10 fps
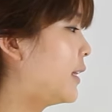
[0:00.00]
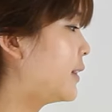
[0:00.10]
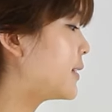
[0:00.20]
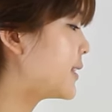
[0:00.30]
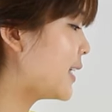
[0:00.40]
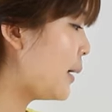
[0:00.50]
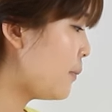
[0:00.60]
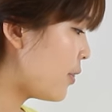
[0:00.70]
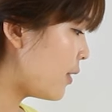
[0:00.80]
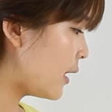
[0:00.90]
The
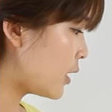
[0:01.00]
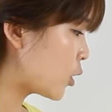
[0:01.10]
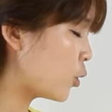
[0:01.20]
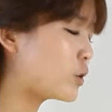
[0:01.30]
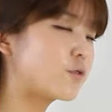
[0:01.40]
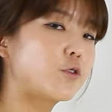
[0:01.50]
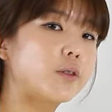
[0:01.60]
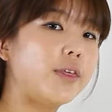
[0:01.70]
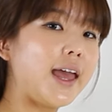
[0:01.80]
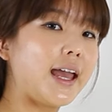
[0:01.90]
same thing goes
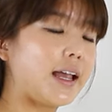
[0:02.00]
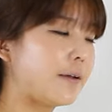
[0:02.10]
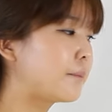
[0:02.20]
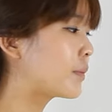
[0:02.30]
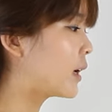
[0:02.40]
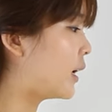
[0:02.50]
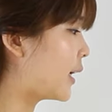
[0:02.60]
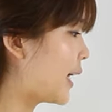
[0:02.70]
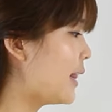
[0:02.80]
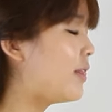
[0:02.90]
for they.
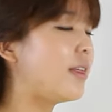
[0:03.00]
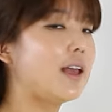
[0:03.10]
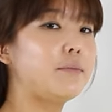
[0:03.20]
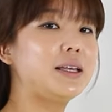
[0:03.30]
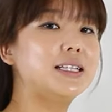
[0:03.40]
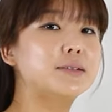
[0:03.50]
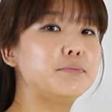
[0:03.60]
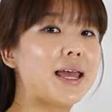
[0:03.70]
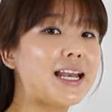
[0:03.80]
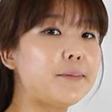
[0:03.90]
Again, they means
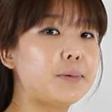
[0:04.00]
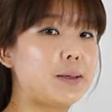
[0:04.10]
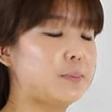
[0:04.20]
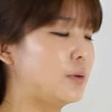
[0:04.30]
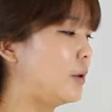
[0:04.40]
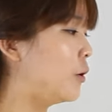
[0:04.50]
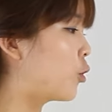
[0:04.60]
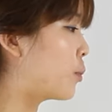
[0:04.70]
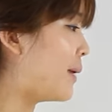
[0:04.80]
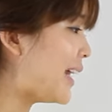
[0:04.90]
many people
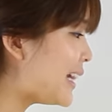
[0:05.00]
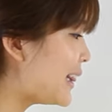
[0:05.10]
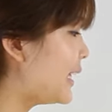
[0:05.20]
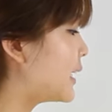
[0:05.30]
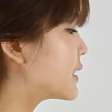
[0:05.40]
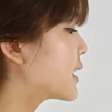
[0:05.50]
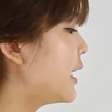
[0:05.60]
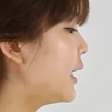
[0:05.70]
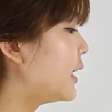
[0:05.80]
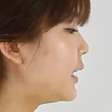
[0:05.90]
or many things.
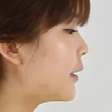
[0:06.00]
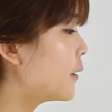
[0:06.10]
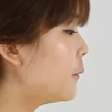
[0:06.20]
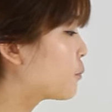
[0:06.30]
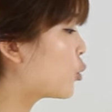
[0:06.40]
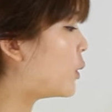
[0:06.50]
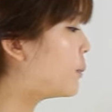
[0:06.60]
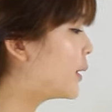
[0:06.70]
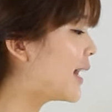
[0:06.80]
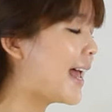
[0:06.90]
Here we
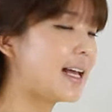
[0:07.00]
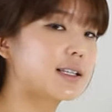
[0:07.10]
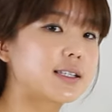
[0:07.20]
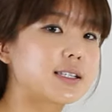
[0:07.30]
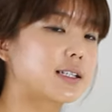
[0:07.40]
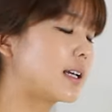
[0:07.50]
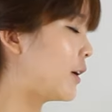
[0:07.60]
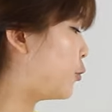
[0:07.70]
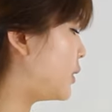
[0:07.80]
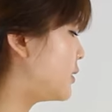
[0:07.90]
put S.
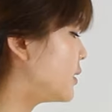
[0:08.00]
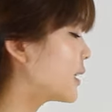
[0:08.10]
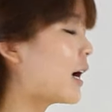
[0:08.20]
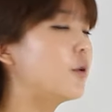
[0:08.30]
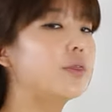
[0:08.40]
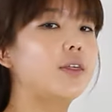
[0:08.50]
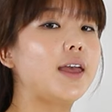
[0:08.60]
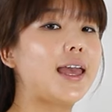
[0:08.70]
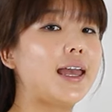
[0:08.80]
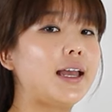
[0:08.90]
And we took out the
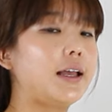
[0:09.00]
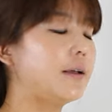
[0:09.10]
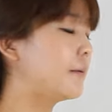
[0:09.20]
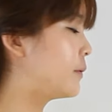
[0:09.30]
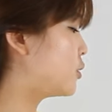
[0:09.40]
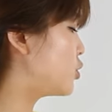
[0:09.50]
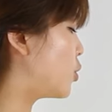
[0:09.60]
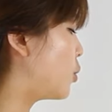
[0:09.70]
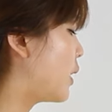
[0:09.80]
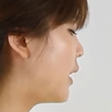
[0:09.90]
A.
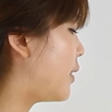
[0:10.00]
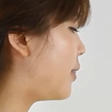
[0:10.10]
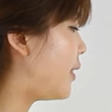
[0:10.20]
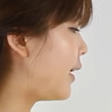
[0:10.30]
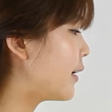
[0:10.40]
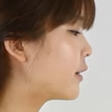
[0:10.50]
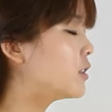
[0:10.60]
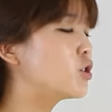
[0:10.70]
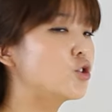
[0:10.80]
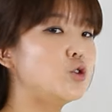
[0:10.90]
So, they're
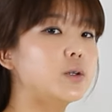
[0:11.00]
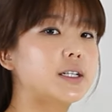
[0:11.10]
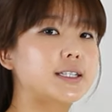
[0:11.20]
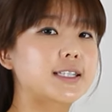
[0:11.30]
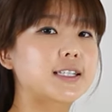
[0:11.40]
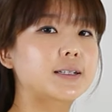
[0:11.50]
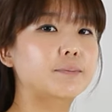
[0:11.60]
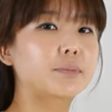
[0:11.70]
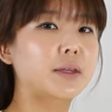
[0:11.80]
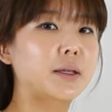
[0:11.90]
students.
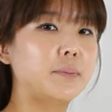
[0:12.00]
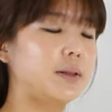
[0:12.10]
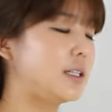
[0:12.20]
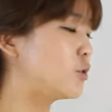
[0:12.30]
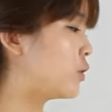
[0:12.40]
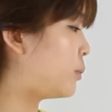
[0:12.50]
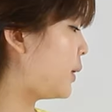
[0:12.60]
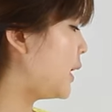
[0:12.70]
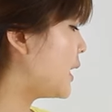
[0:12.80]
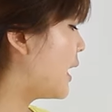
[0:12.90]
Please repeat,